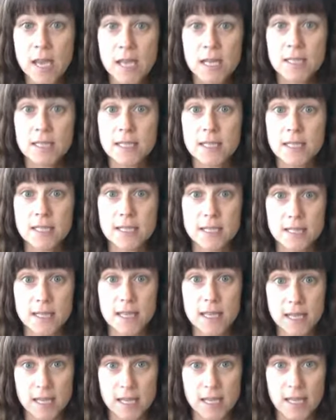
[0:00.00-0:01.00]
to
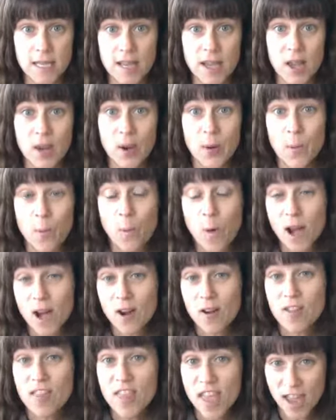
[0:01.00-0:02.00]
see
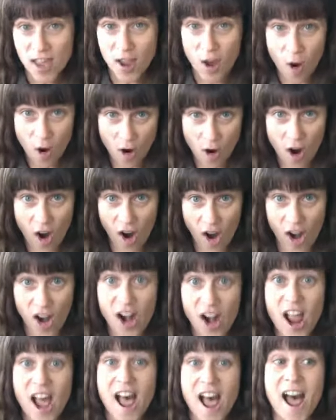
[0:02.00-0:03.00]
where they
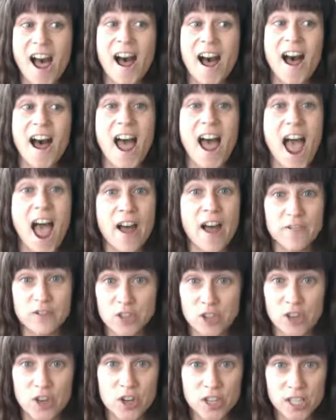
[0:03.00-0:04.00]
are
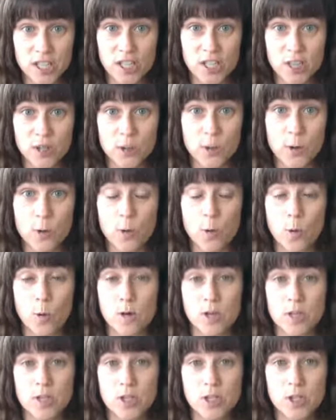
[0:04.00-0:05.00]
after a year
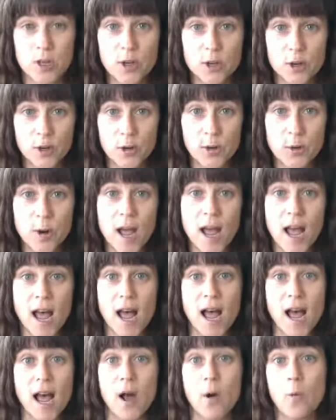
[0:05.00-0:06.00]
or two.
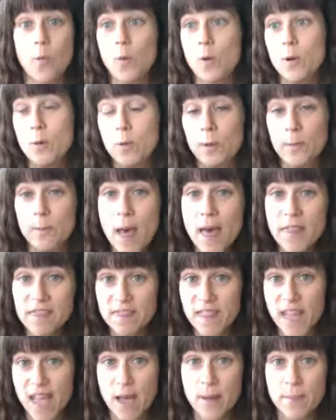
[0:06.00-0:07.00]
When we met
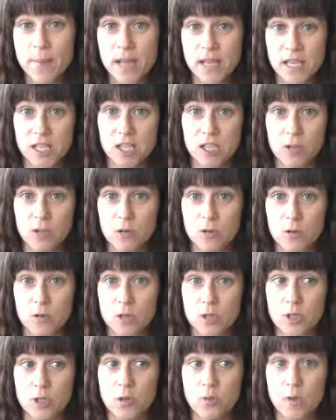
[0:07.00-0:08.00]
them a year or
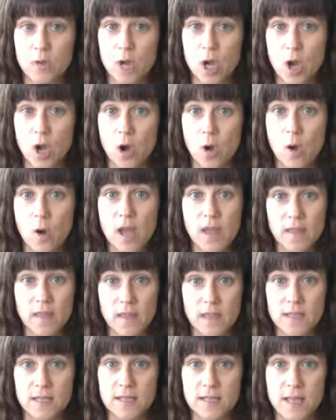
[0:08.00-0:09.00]
two ago,
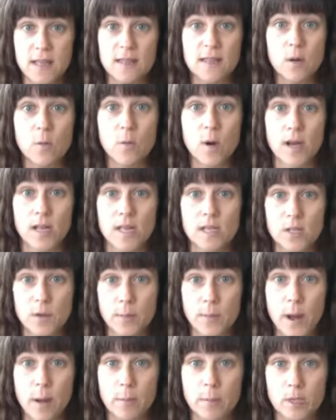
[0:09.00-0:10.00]
they said they wanted to
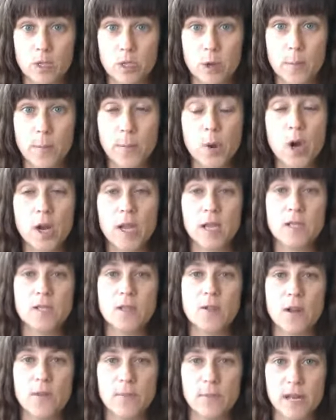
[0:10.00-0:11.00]
publish a book. And
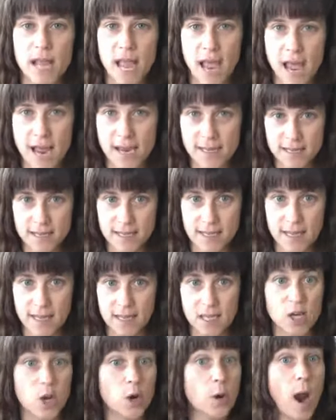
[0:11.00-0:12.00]
so I've been asking,
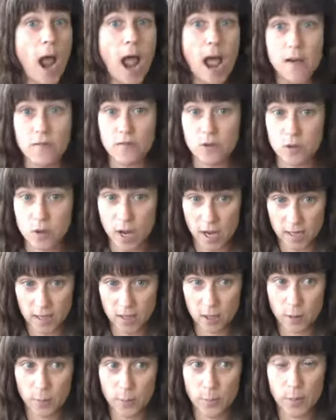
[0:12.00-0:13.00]
you know, have you gotten
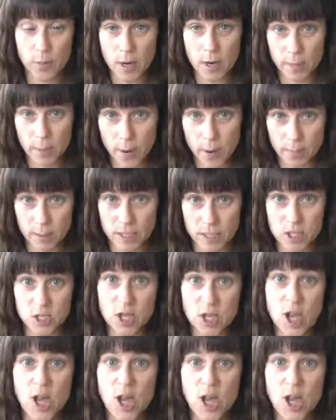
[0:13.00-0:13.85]
your book published?